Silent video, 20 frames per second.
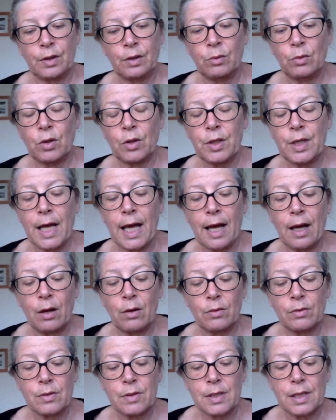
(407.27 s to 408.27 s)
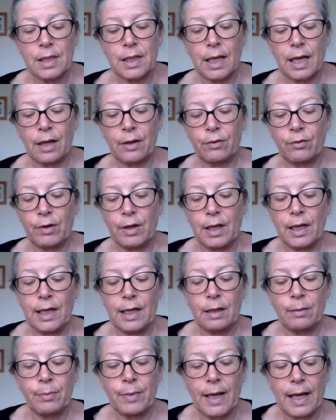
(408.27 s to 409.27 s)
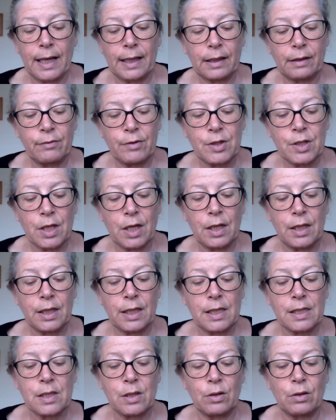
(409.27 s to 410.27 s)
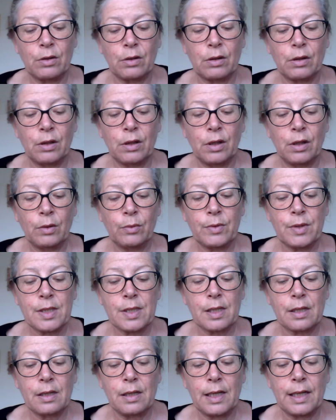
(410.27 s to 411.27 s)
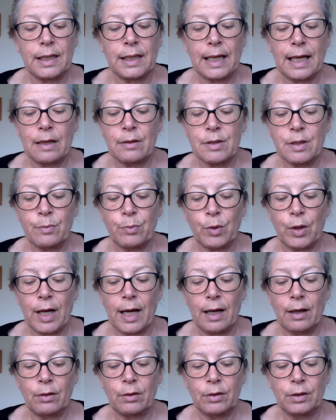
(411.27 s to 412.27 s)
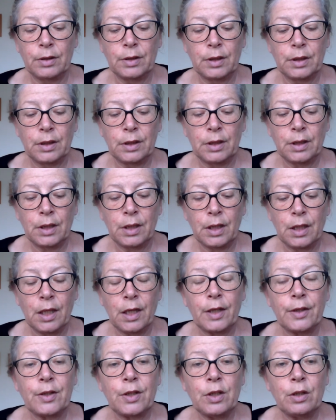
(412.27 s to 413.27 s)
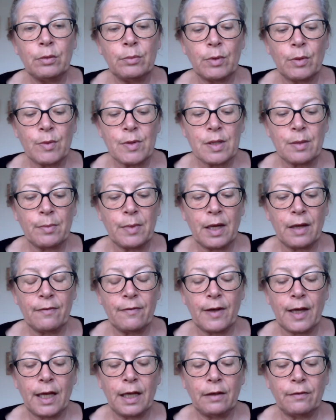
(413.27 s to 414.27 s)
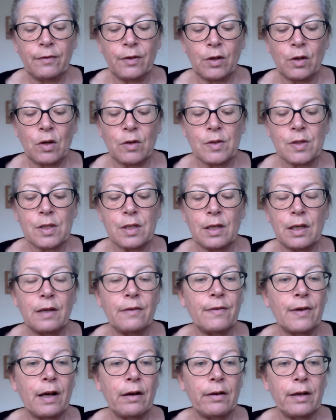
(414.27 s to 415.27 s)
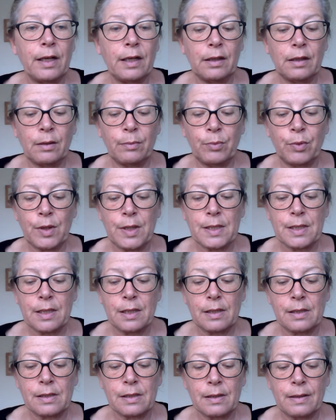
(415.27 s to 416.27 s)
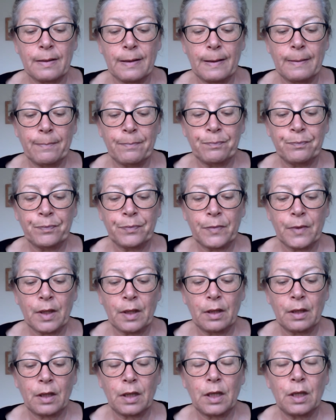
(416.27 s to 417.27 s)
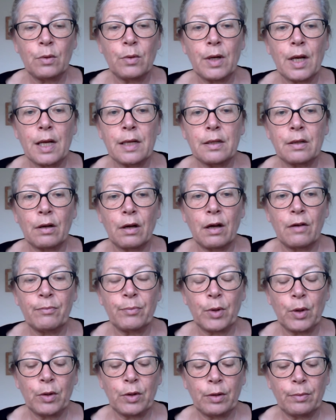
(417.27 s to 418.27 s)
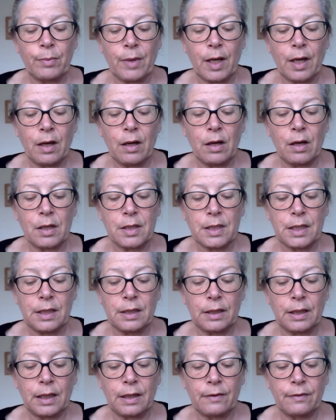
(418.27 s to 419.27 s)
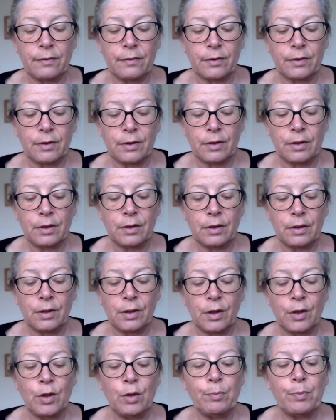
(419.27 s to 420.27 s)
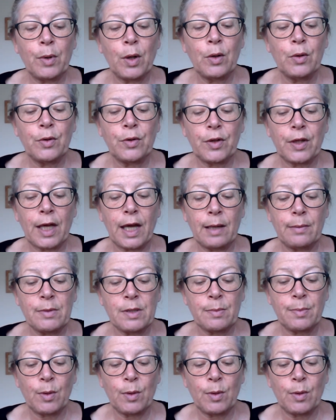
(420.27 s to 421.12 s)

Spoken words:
"What now?" said Catherine, leaning back and returning his look with a suddenly clouded brow. Her humour was a mere vein for constantly varying caprices. "You and Edgar have broken my heart, Heathcliff, and you both came to